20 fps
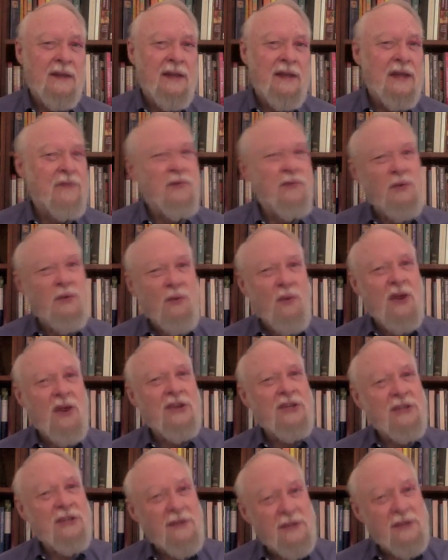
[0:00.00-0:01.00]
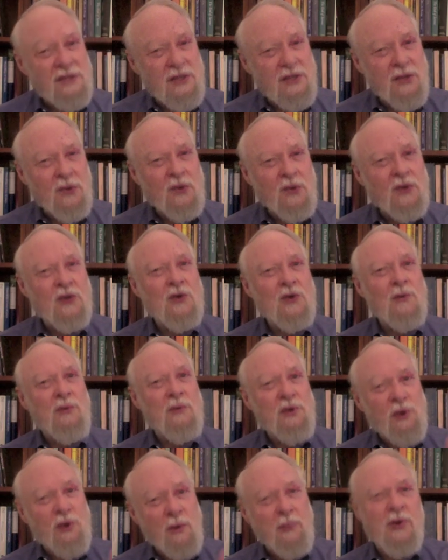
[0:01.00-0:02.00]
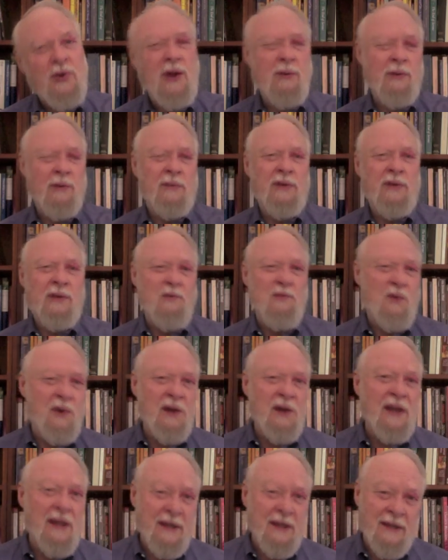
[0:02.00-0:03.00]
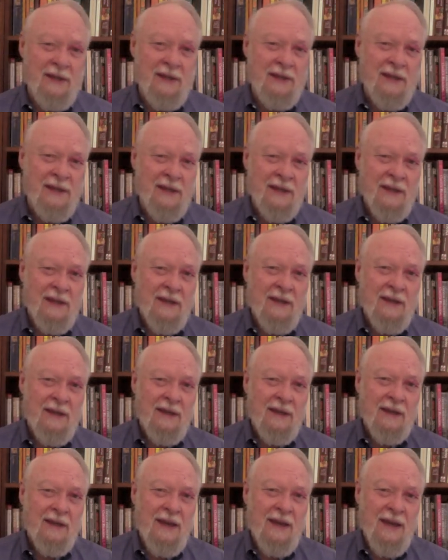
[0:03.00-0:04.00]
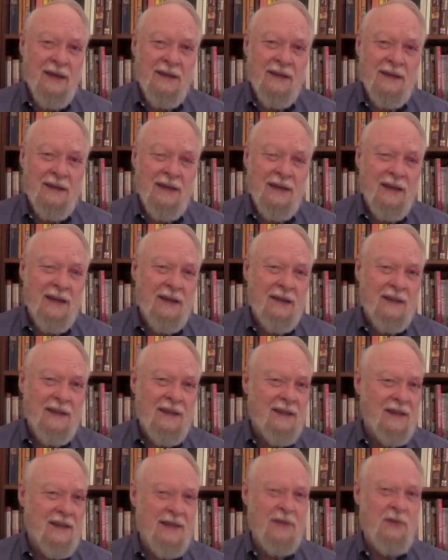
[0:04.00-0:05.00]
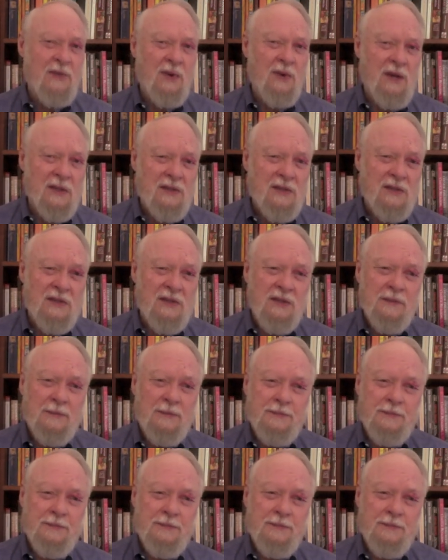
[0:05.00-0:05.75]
If you're watching this YouTube, you're probably more likely candidate than I was.